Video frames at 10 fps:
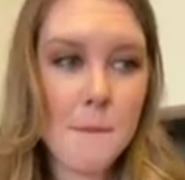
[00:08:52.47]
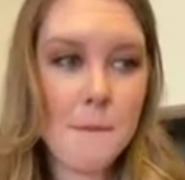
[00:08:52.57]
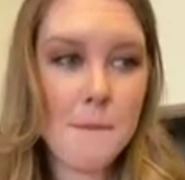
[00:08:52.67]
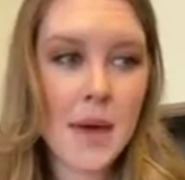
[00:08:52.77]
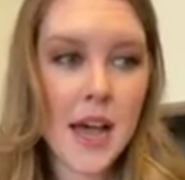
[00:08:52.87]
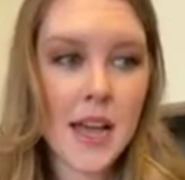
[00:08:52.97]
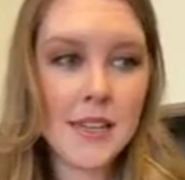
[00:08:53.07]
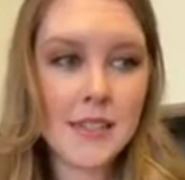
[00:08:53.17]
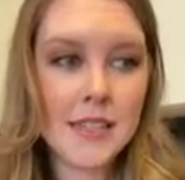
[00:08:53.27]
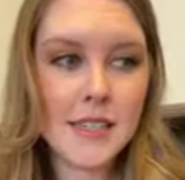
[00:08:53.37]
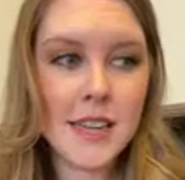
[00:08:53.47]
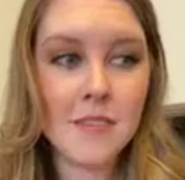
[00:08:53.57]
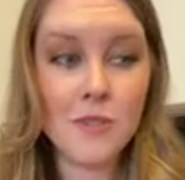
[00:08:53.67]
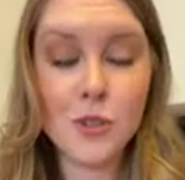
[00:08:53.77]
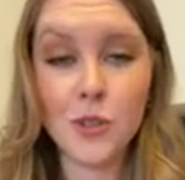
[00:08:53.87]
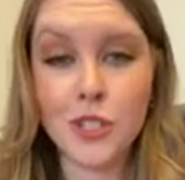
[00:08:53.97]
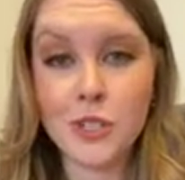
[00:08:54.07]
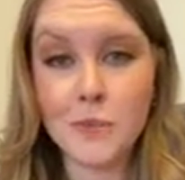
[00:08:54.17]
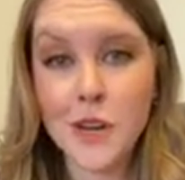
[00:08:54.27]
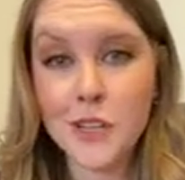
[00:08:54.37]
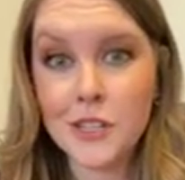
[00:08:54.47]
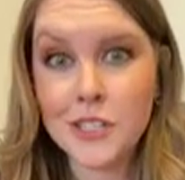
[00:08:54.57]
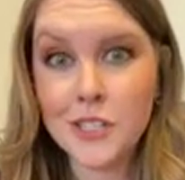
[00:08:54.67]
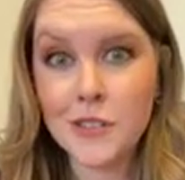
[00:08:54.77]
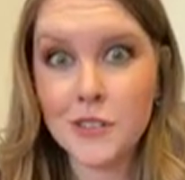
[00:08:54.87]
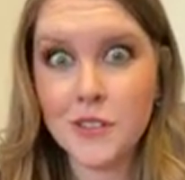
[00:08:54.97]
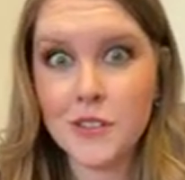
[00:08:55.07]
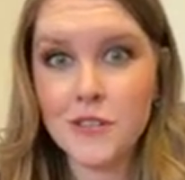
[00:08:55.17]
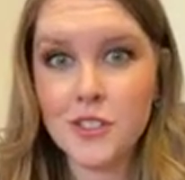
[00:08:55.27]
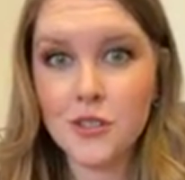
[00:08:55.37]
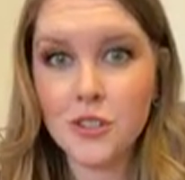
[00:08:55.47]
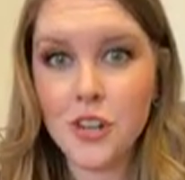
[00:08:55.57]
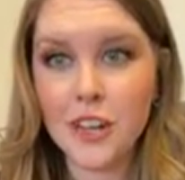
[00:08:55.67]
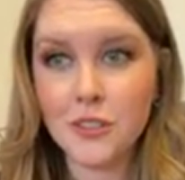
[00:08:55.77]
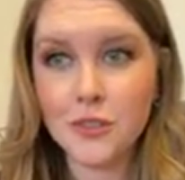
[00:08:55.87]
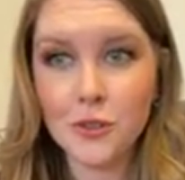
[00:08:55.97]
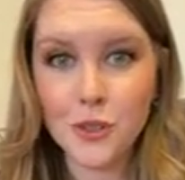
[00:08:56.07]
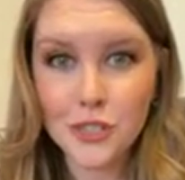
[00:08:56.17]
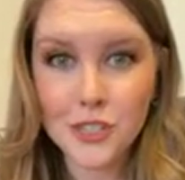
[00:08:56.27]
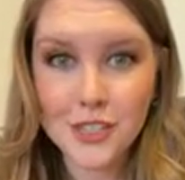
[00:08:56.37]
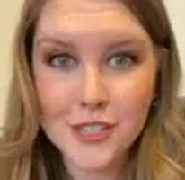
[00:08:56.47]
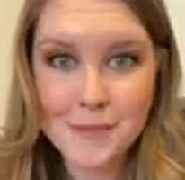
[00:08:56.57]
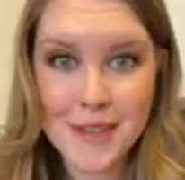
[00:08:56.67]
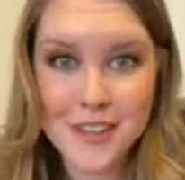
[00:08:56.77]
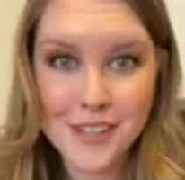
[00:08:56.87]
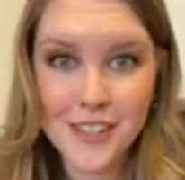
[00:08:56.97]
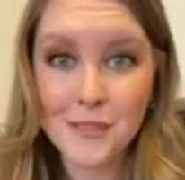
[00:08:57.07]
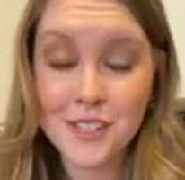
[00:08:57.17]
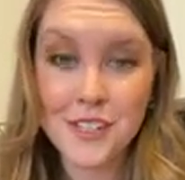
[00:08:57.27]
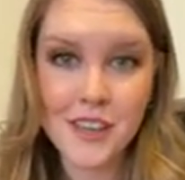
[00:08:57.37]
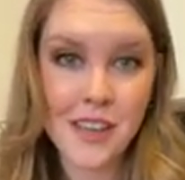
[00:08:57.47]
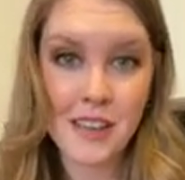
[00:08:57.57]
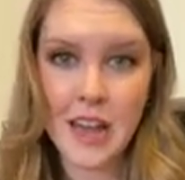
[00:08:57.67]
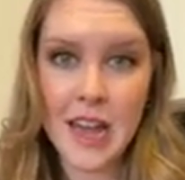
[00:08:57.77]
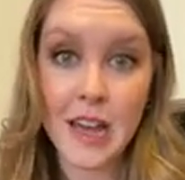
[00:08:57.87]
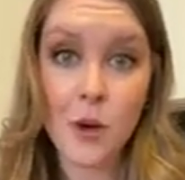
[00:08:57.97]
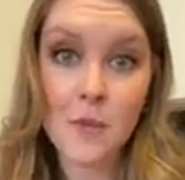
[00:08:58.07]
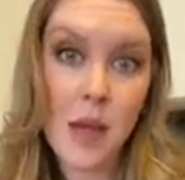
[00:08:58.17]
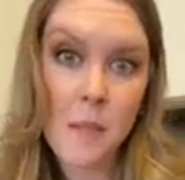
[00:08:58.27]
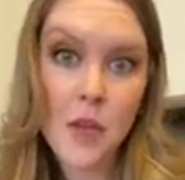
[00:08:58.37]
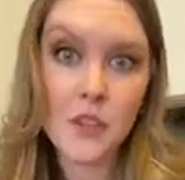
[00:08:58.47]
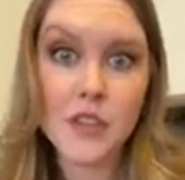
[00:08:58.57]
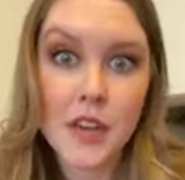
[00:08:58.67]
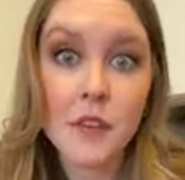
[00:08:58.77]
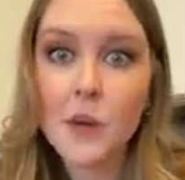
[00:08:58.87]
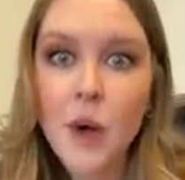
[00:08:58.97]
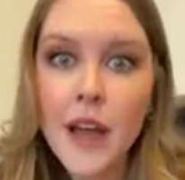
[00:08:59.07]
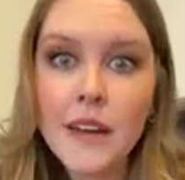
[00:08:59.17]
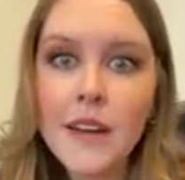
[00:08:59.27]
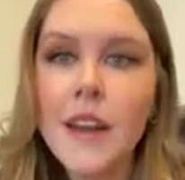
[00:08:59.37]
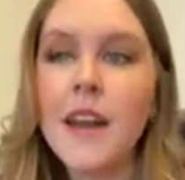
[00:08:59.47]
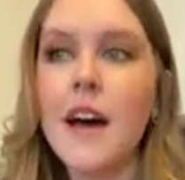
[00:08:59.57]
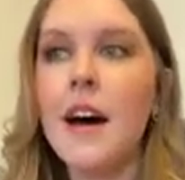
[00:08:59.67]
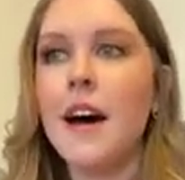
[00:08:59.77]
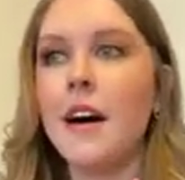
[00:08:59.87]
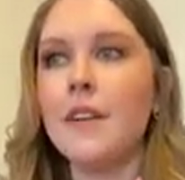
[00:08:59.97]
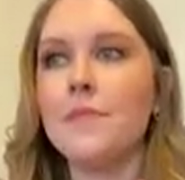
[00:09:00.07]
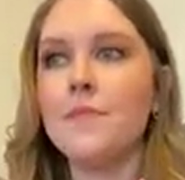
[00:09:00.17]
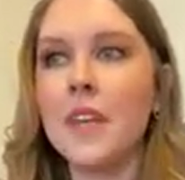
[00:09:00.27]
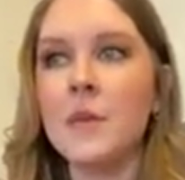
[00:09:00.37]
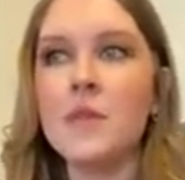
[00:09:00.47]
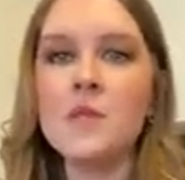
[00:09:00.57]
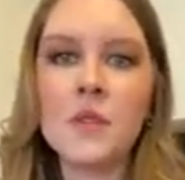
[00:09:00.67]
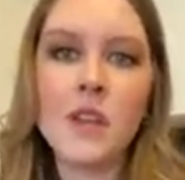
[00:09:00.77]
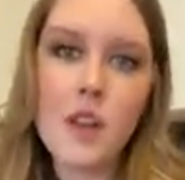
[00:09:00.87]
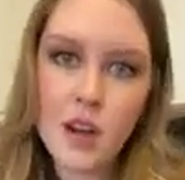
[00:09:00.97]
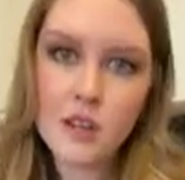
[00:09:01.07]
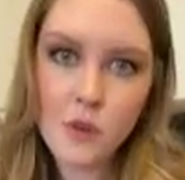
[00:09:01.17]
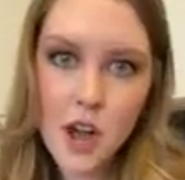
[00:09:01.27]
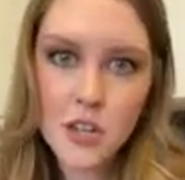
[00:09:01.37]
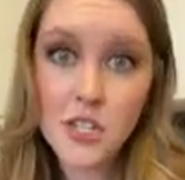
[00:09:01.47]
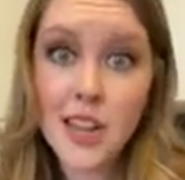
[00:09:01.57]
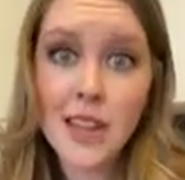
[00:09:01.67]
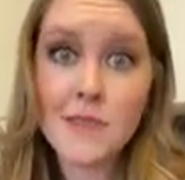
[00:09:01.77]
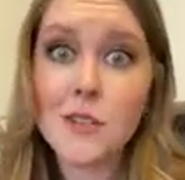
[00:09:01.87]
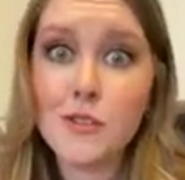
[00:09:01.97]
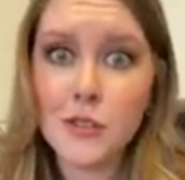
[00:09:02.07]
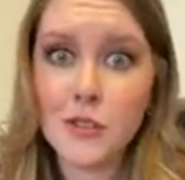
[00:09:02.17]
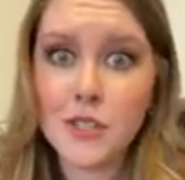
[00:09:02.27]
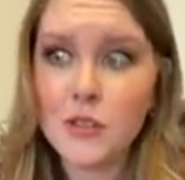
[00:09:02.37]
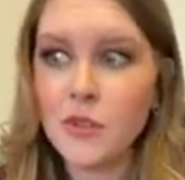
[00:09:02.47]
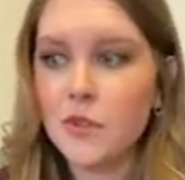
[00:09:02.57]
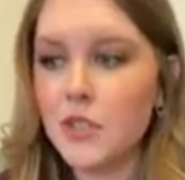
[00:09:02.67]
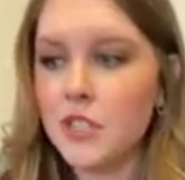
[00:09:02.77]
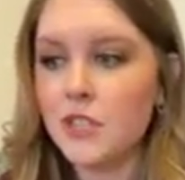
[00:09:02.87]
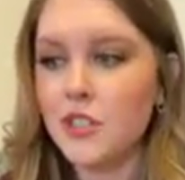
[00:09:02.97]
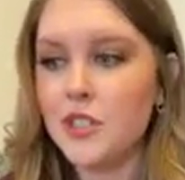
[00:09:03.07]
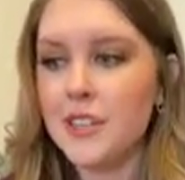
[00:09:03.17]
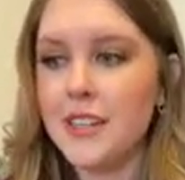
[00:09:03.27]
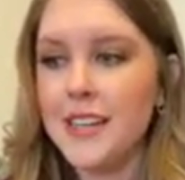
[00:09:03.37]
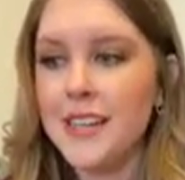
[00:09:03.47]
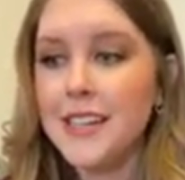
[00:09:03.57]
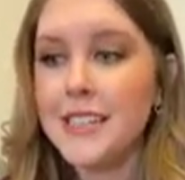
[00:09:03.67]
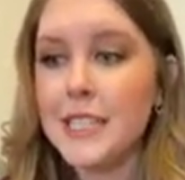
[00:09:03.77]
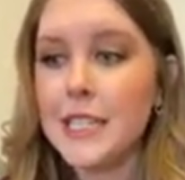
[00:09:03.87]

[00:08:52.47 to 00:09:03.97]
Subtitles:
But if torture bothers you, or if child torture especially, which I hope that bothers everyone, it was really hard to watch. And I have 2 children, so of course you just see this